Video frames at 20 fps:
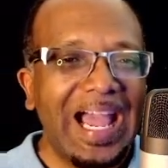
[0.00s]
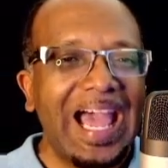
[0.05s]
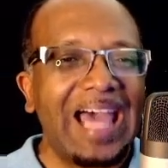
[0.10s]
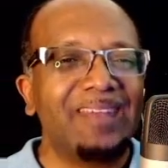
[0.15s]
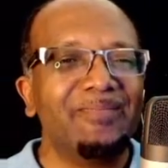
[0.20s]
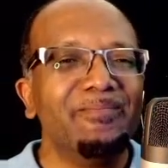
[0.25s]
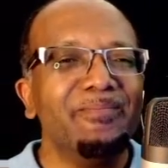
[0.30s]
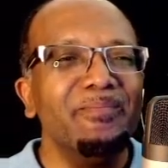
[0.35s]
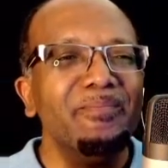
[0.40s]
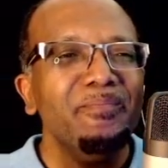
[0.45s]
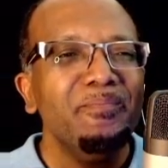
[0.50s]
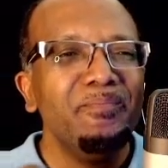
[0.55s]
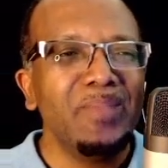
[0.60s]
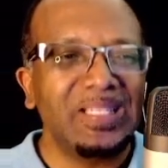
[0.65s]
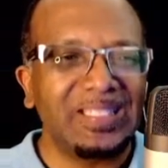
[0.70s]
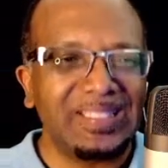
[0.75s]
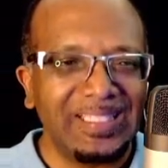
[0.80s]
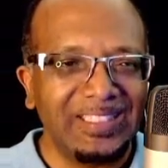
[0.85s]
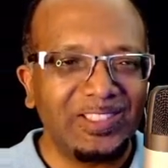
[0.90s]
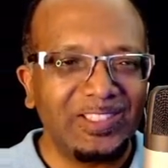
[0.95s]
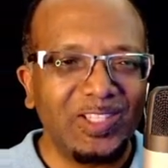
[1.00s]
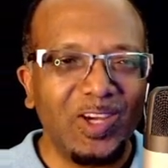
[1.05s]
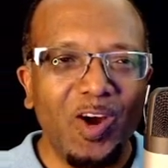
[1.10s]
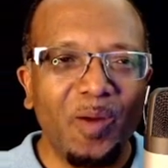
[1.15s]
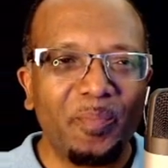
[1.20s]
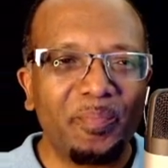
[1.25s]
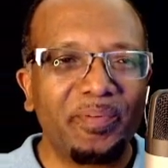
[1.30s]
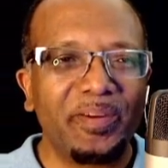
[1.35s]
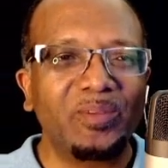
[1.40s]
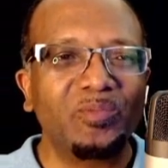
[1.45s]
and
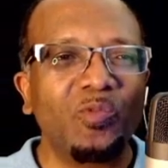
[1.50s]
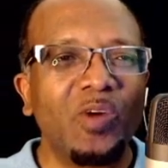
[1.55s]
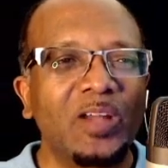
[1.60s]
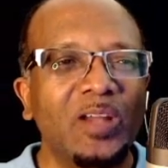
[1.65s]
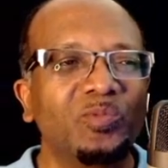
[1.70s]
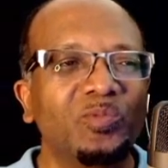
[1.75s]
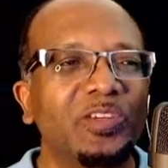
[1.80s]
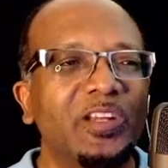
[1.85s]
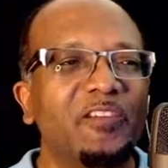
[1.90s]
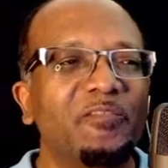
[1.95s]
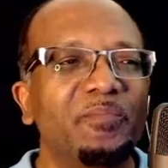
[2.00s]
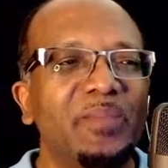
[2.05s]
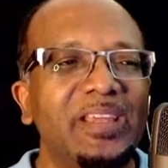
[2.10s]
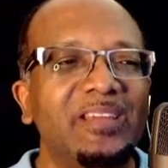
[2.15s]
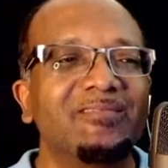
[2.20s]
misinterpret what would have